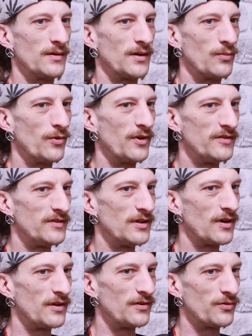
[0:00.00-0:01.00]
uh, what is
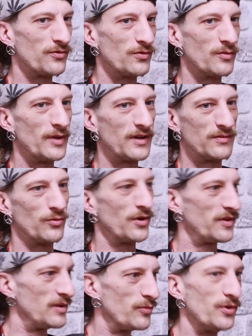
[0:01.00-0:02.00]
the ideal soil mix and
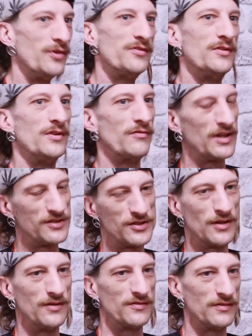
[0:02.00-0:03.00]
what are the inputs and the
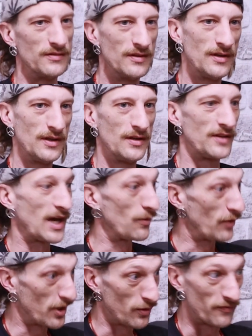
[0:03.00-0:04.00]
ratios and
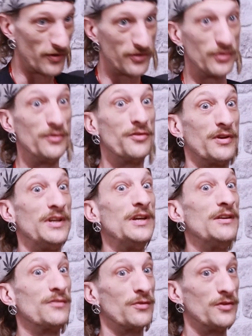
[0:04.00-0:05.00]
that went on for two, three
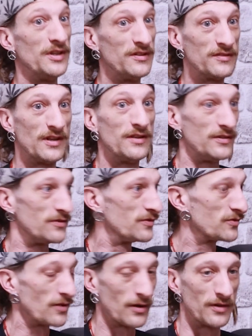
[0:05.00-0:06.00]
years on the internet. You see,
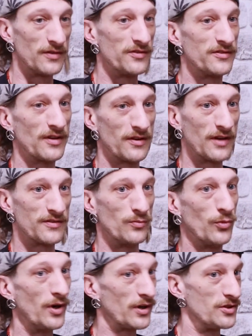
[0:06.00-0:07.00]
just trying to just got
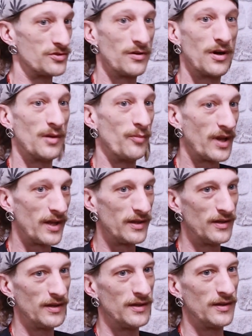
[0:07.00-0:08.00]
some work and trial and
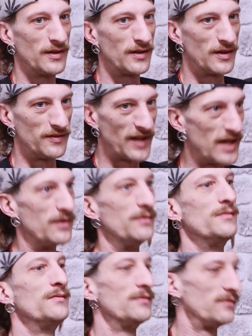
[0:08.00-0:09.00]
play. And
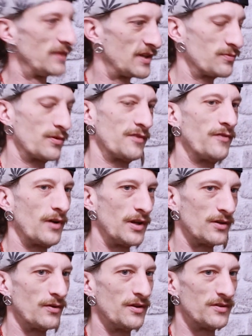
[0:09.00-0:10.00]
then that's when I
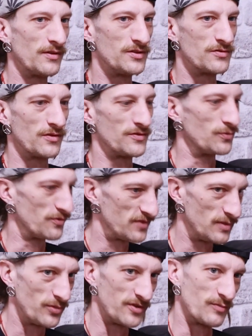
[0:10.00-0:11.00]
finally got into actually trying to source
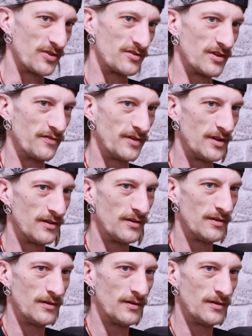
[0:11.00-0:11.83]
the inputs myself here.